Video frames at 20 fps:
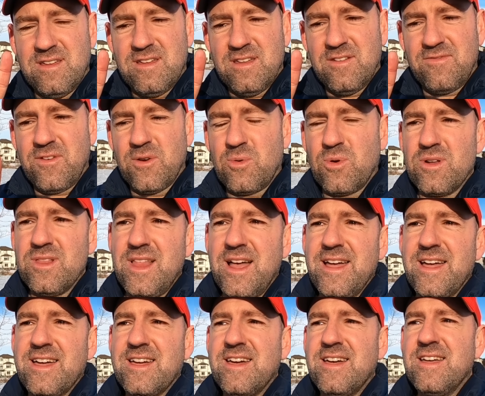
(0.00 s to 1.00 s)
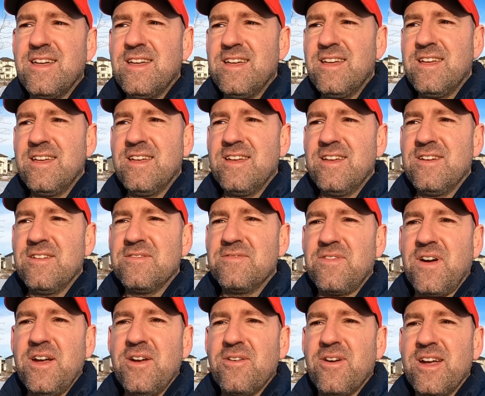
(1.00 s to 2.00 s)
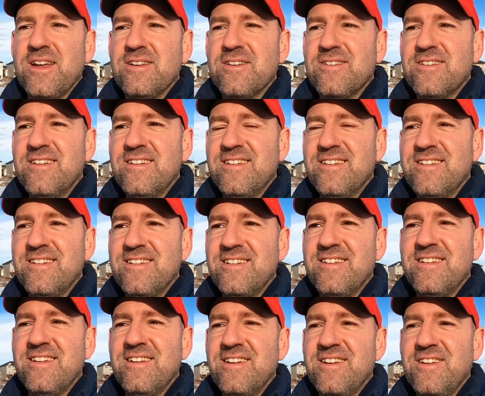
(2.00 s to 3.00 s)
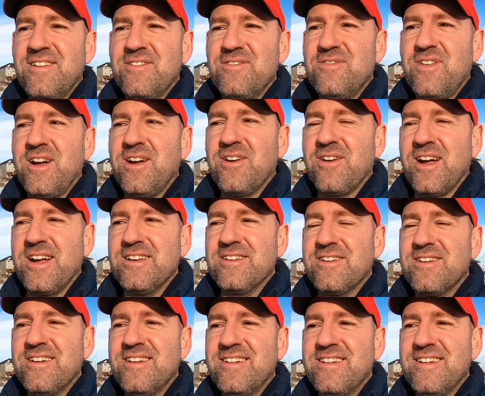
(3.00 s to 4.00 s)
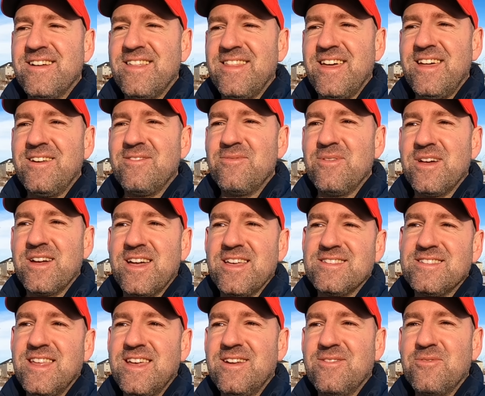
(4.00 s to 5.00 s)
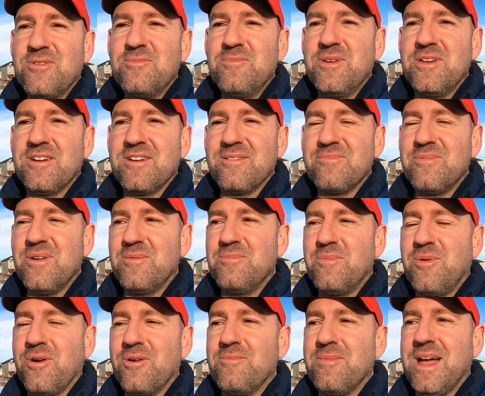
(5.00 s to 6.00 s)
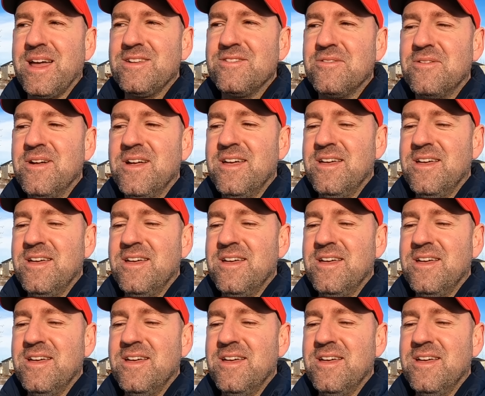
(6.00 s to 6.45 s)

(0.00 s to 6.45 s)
if it were like fire eater fire eater then it, I guess then it would be a, a portmanteau